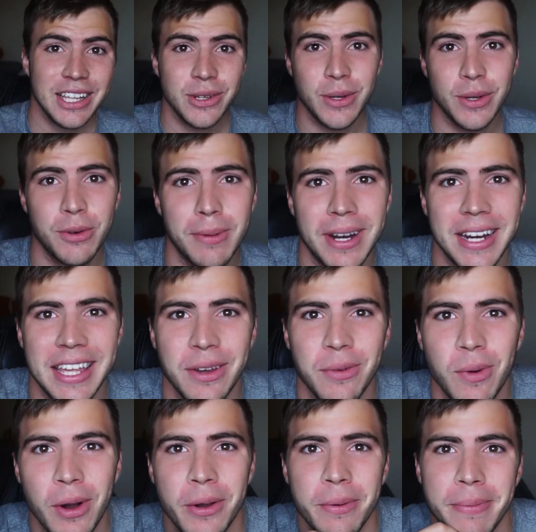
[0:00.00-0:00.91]
Hello everybody
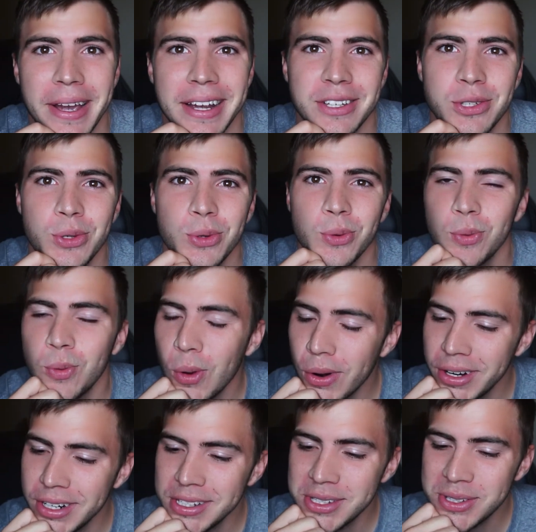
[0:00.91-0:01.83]
and welcome back to
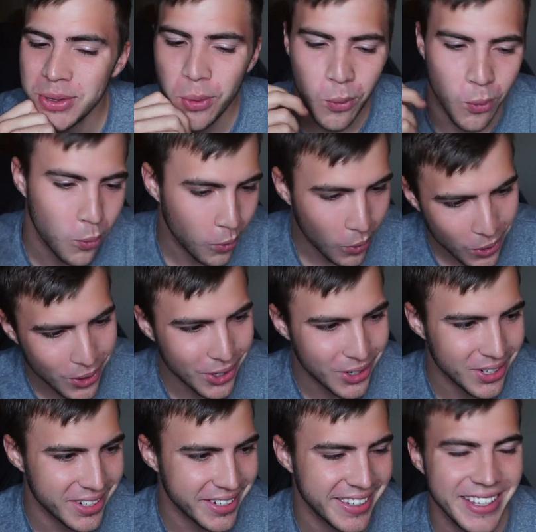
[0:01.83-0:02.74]
Warren's
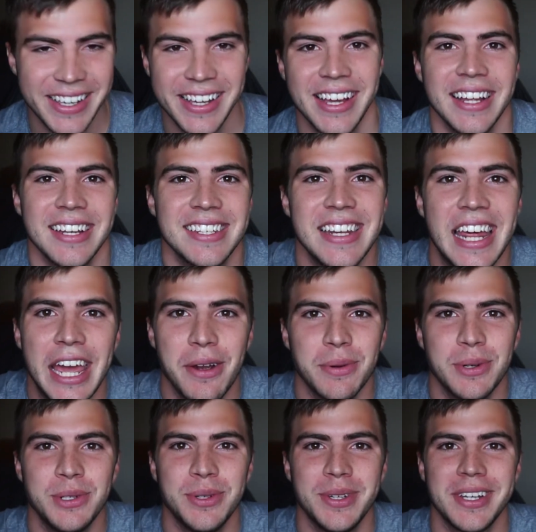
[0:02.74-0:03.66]
World. Today
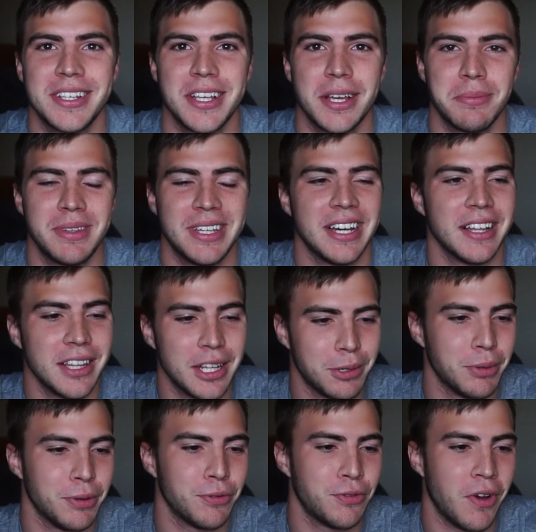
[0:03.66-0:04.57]
we're doing something a
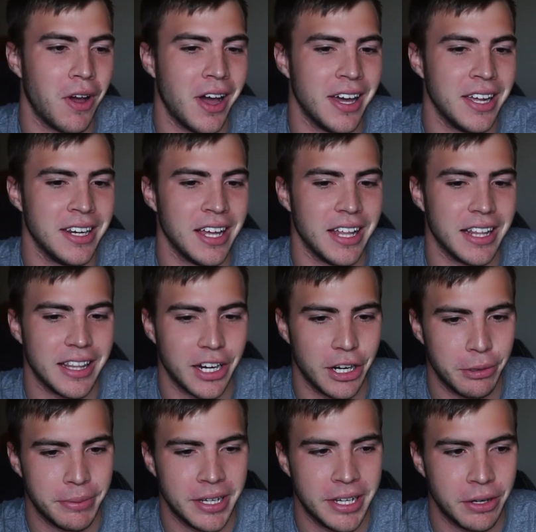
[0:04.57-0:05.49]
little bit fun, a
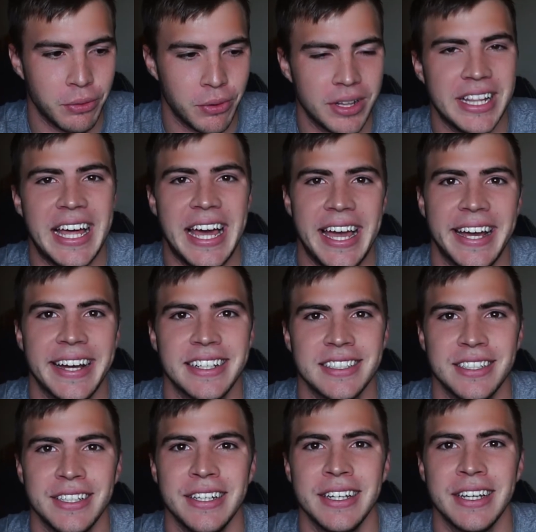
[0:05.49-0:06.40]
little bit
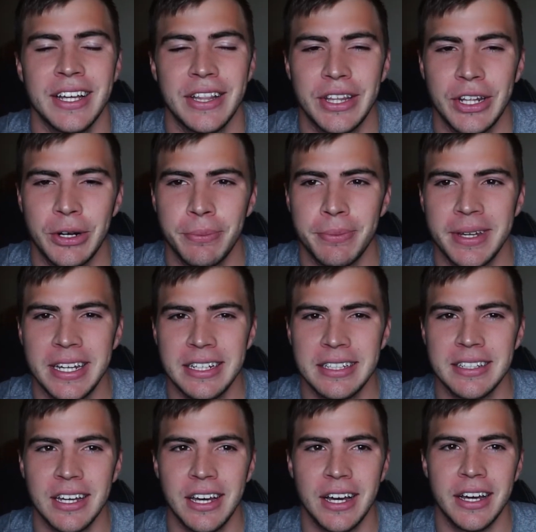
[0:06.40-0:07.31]
relaxing, a little
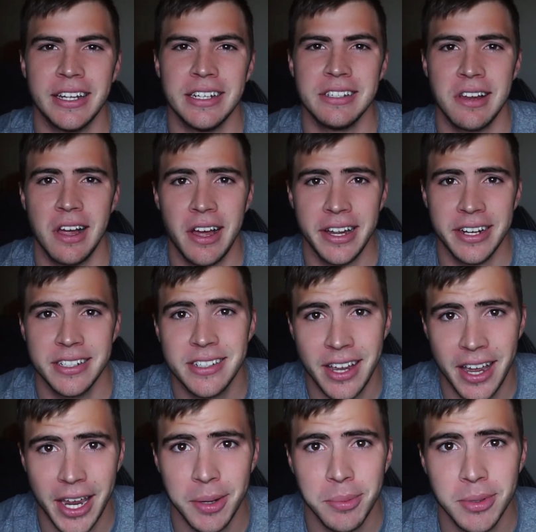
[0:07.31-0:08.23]
bit
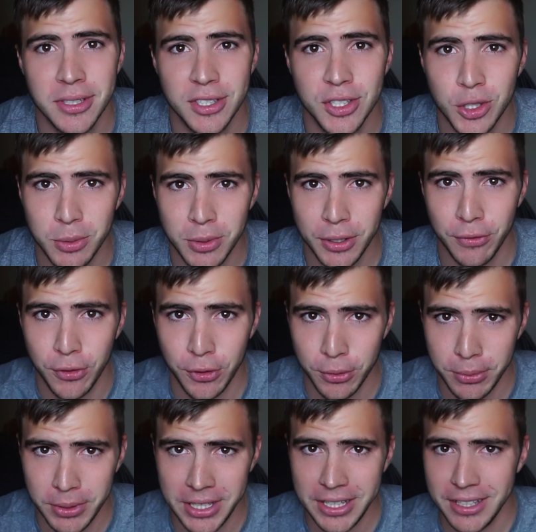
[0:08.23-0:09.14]
non-time consuming for
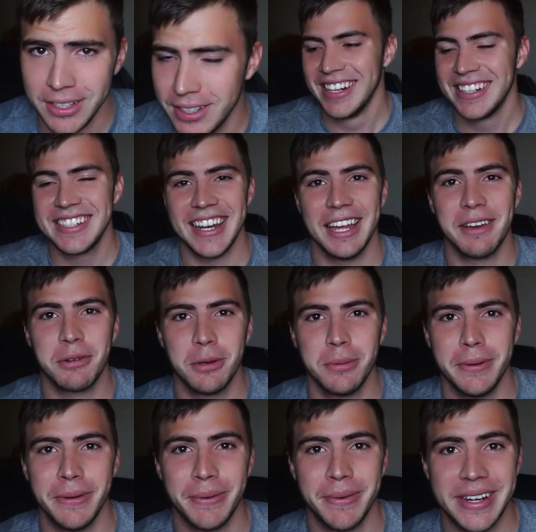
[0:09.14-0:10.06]
me. Today I'm going to
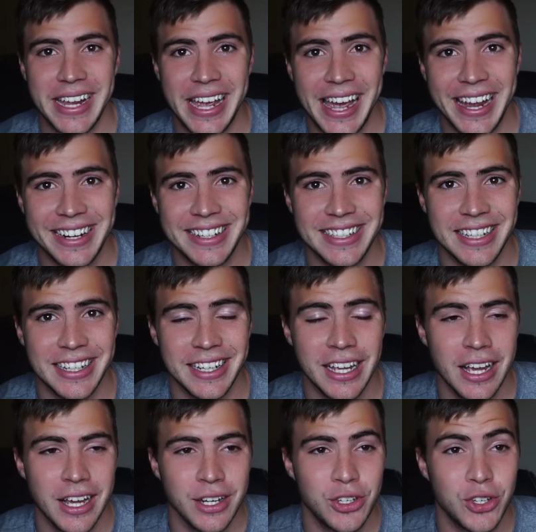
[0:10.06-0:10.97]
be
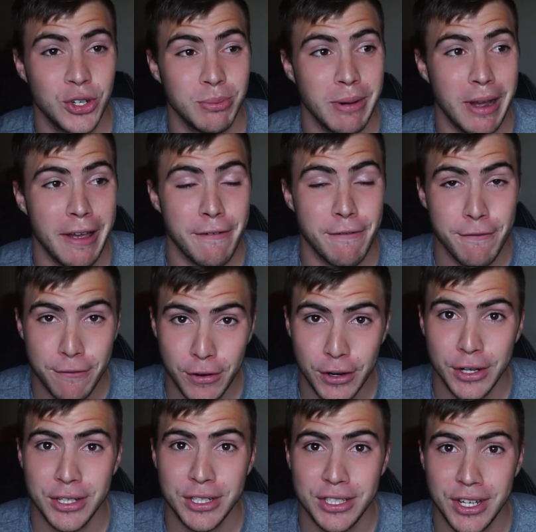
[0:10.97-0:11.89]
reacting to my
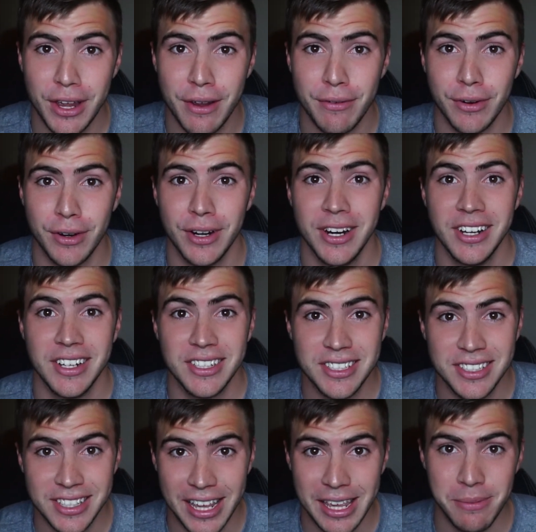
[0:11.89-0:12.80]
first ever
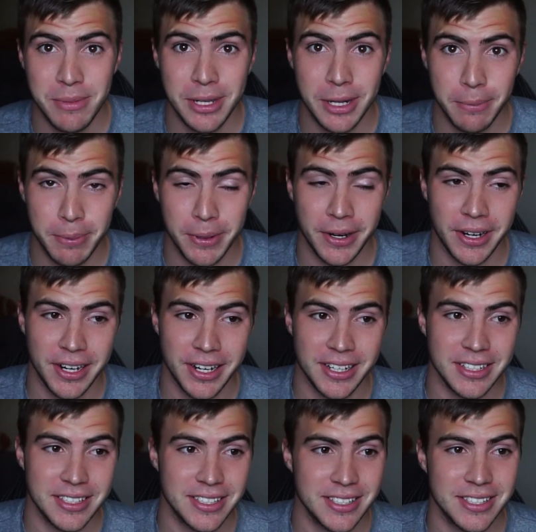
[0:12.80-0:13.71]
state meet
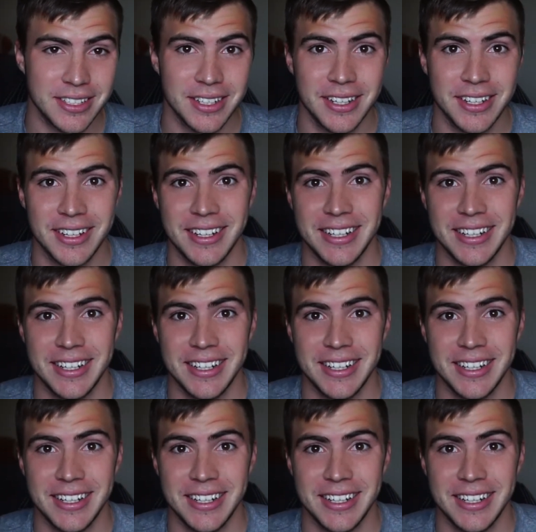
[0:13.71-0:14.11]
appearance.